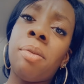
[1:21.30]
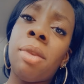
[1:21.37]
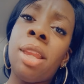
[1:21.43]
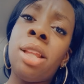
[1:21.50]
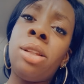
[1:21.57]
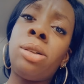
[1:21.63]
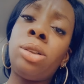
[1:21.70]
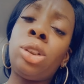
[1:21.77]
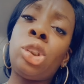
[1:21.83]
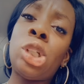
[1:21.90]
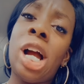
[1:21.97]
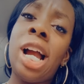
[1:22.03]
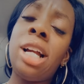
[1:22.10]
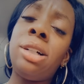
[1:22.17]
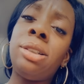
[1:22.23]
and those
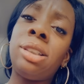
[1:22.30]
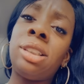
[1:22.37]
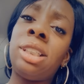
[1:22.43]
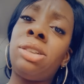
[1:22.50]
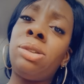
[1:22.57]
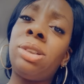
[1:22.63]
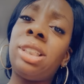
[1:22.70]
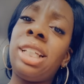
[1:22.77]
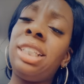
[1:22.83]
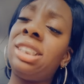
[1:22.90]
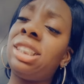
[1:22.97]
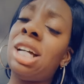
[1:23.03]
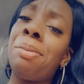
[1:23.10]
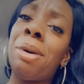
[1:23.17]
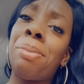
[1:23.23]
trials and those
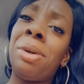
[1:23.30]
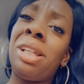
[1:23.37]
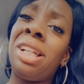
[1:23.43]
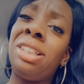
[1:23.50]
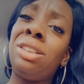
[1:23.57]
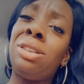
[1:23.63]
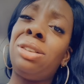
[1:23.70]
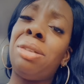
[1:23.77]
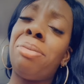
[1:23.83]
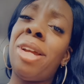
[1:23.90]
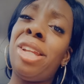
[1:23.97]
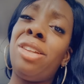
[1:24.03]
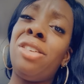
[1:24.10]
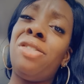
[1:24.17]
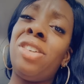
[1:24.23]
things come up against you to
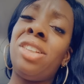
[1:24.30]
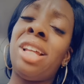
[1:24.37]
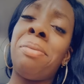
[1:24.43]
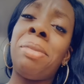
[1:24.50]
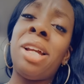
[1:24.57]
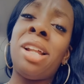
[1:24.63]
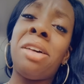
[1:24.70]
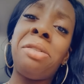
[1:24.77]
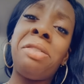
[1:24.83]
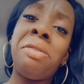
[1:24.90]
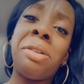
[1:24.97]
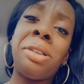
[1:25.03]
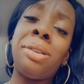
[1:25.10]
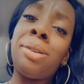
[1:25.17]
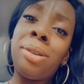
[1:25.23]
make you feel like, man, I don't even
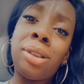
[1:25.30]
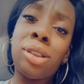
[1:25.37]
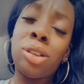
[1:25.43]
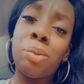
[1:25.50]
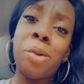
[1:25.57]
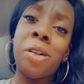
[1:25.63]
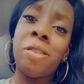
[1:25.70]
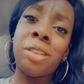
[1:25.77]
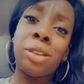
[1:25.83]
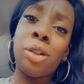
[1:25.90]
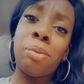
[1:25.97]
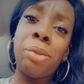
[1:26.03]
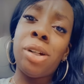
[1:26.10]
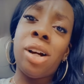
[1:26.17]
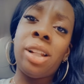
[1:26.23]
want to do this no more if it's
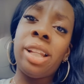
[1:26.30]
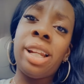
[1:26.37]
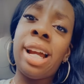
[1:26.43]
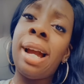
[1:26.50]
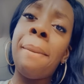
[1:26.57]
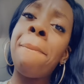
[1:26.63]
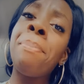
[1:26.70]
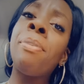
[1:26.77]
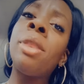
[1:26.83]
going to be all of that.